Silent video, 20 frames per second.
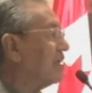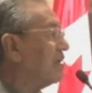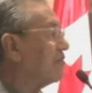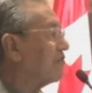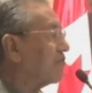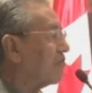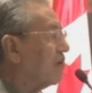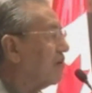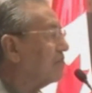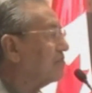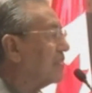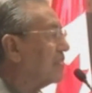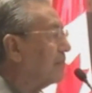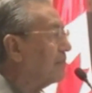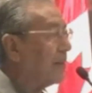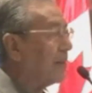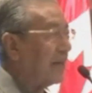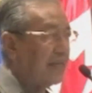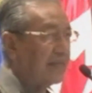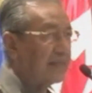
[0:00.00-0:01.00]
from the
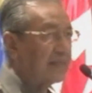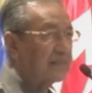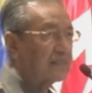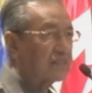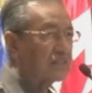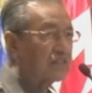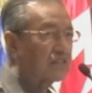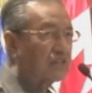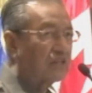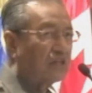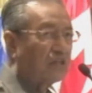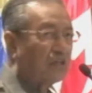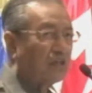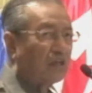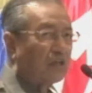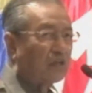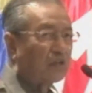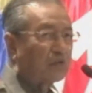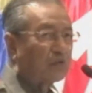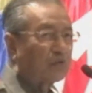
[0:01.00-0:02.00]
pilots,
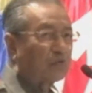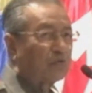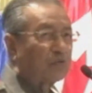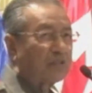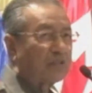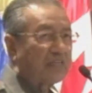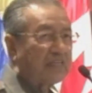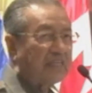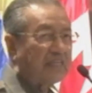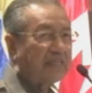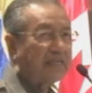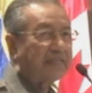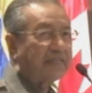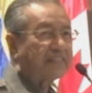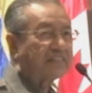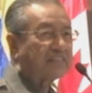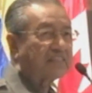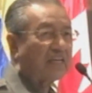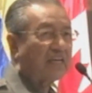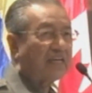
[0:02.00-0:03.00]
to the
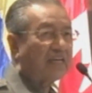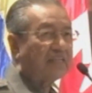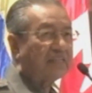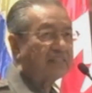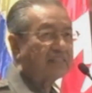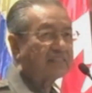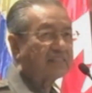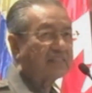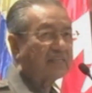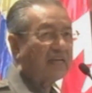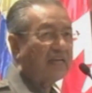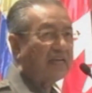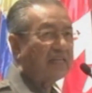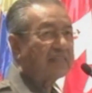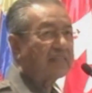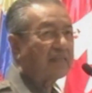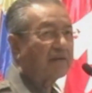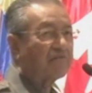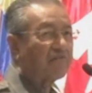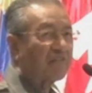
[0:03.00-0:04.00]
change in
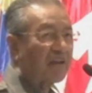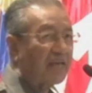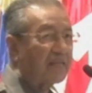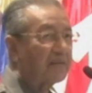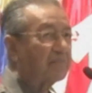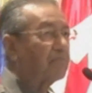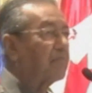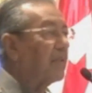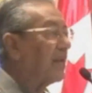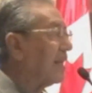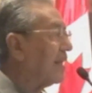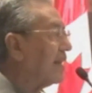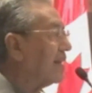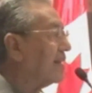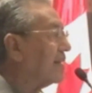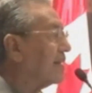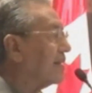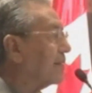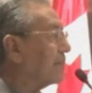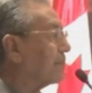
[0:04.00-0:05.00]
the flight
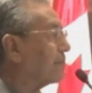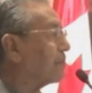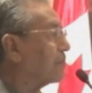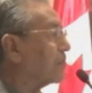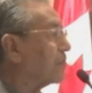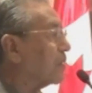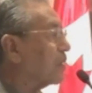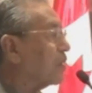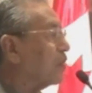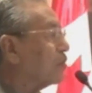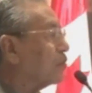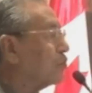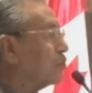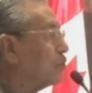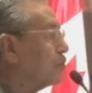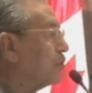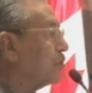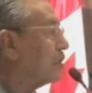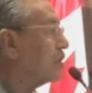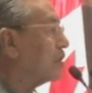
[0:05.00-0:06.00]
plan, to the